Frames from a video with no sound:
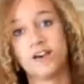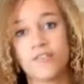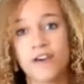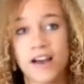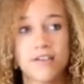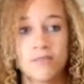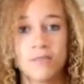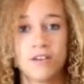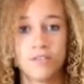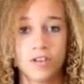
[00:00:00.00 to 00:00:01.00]
I haven't
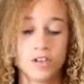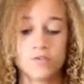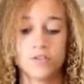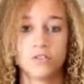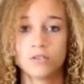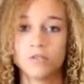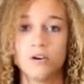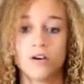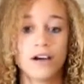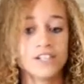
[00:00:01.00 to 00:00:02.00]
made a video in so
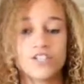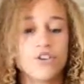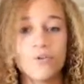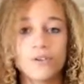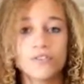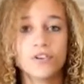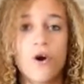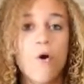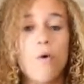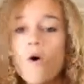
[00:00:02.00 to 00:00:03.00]
long. I don't even
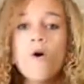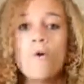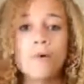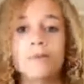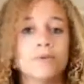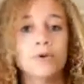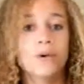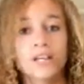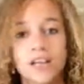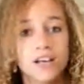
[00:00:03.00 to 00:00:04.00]
know what I'm
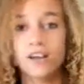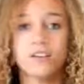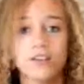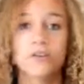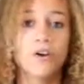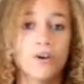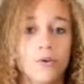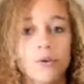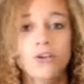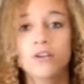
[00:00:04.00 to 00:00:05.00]
doing. Don't
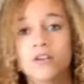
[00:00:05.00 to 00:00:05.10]
know